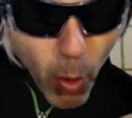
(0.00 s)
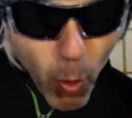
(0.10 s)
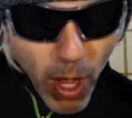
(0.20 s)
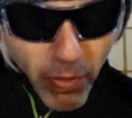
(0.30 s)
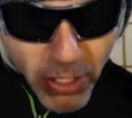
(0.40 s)

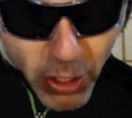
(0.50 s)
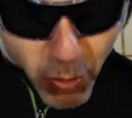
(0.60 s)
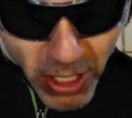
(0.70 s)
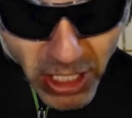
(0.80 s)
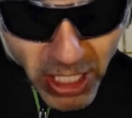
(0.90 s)
While the
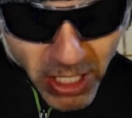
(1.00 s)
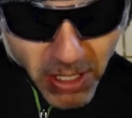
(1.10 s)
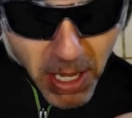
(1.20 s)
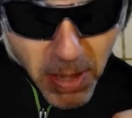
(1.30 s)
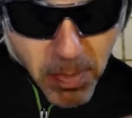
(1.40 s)

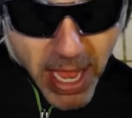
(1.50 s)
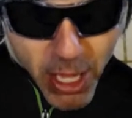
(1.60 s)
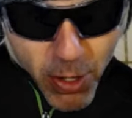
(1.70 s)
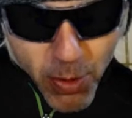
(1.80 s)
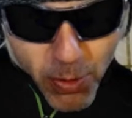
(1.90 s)
truncheon may
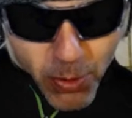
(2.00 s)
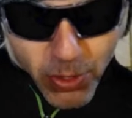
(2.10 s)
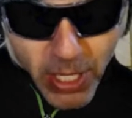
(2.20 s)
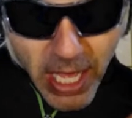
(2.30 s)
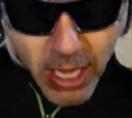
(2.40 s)

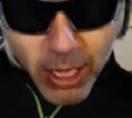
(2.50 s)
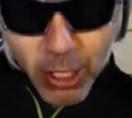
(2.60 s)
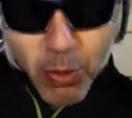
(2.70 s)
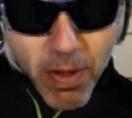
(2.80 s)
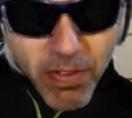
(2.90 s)
used in
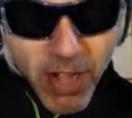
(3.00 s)
lieu of